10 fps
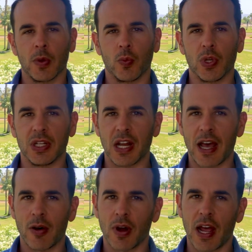We
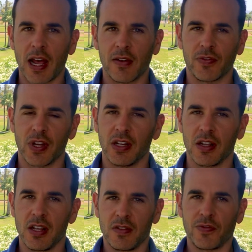now have an
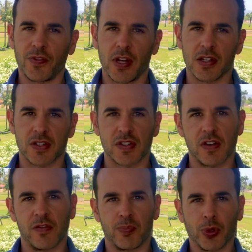influx
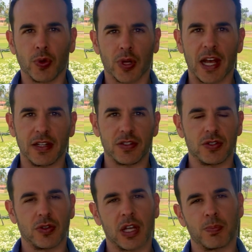of blue light.
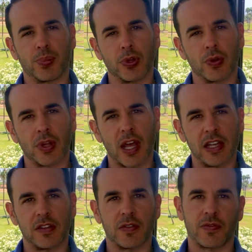You get blue
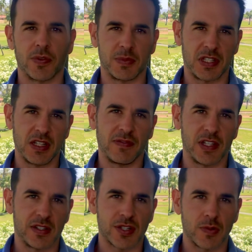light from
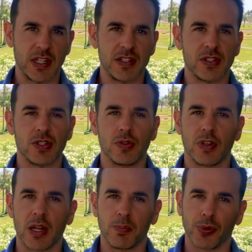TV screens, you get